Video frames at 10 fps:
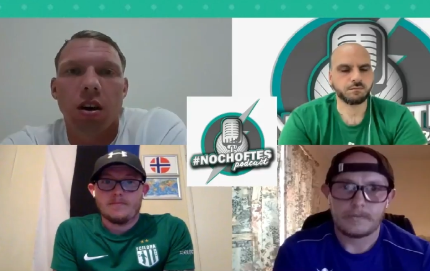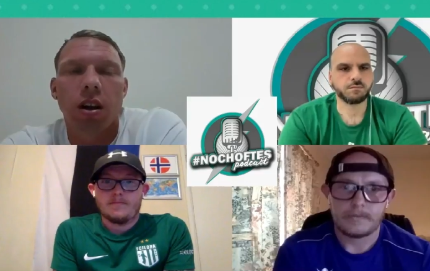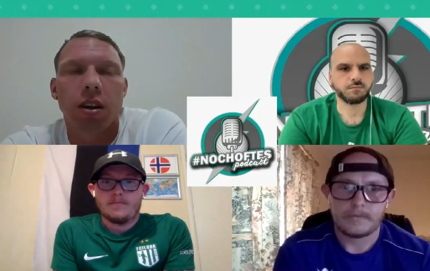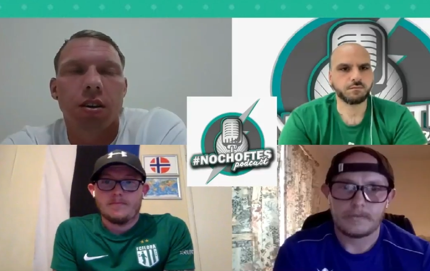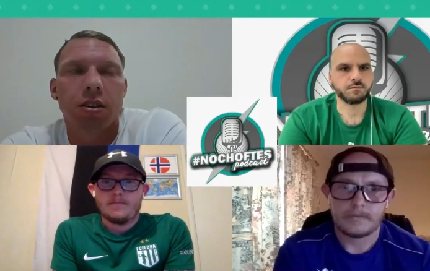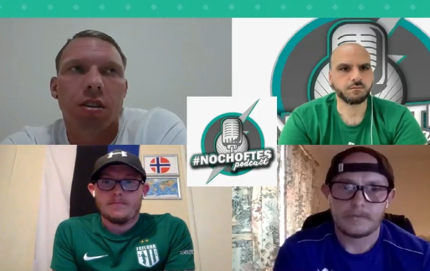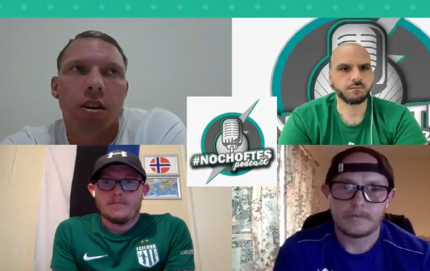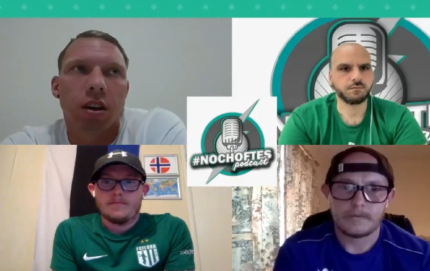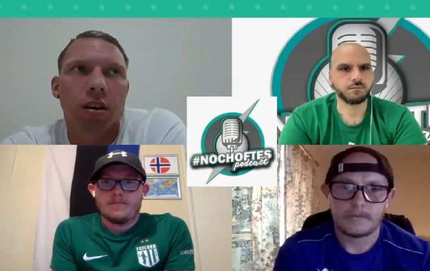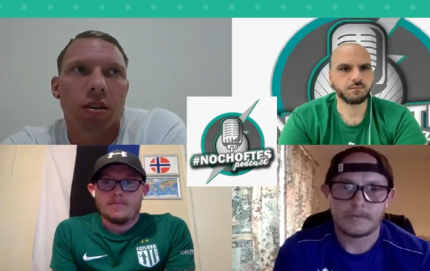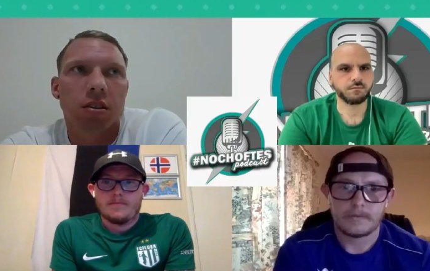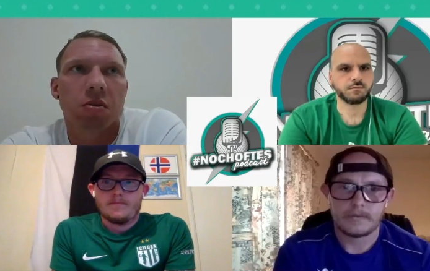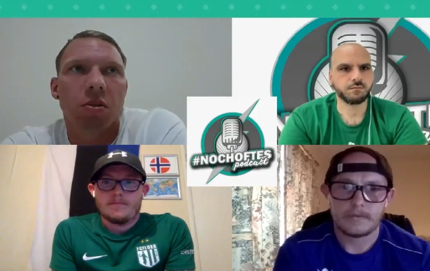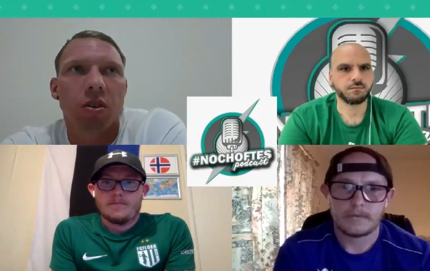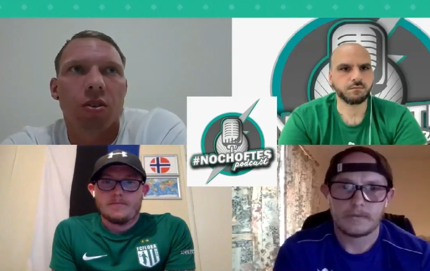Speaker 1: Lilander is like
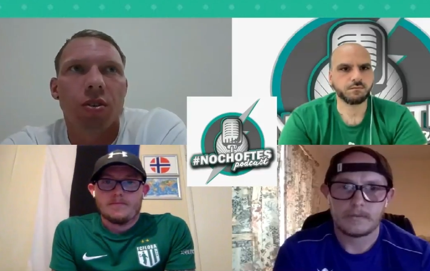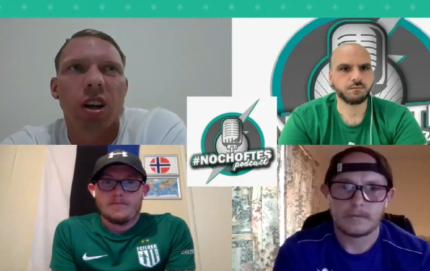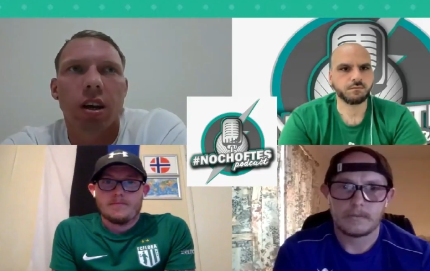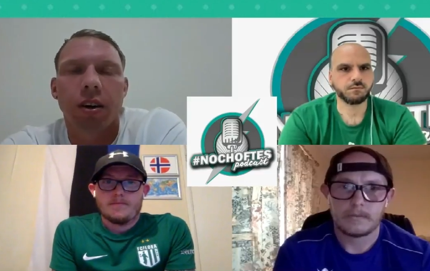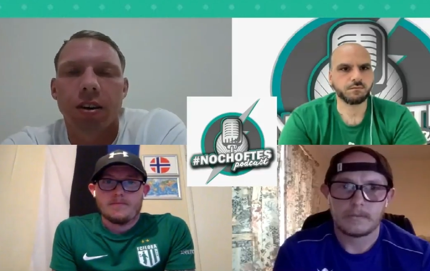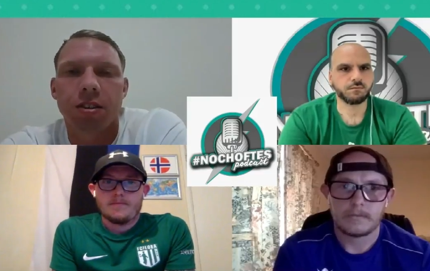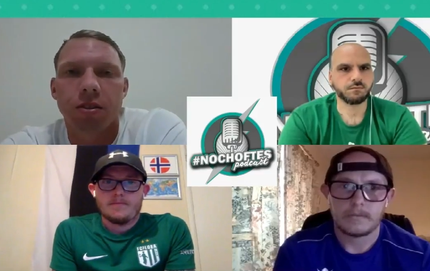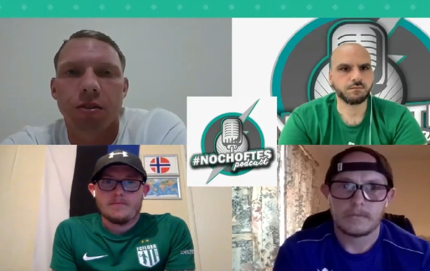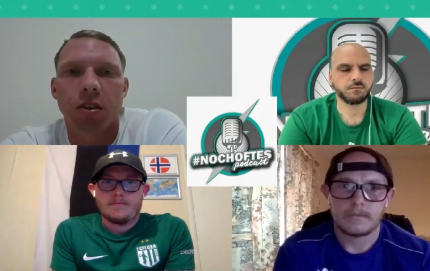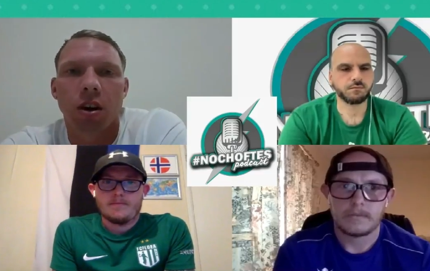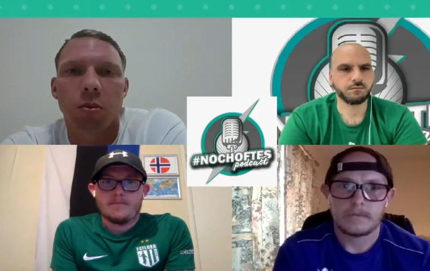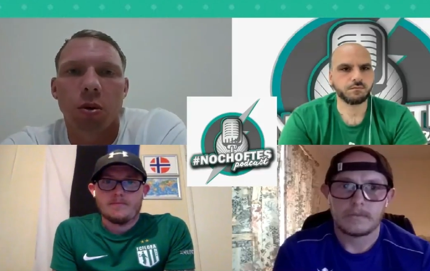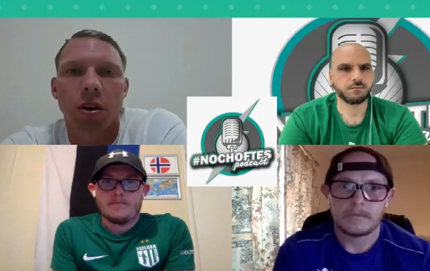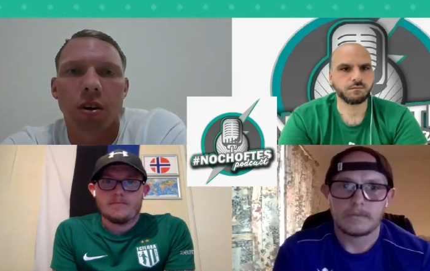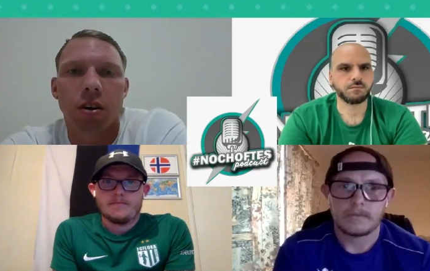really aggressive young
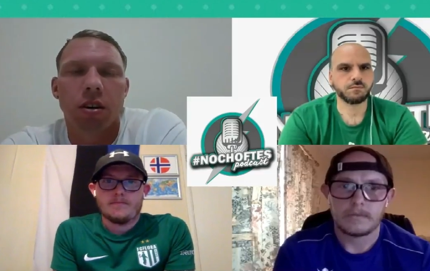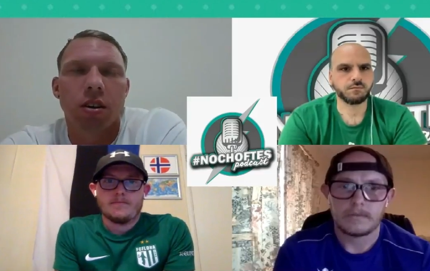boy.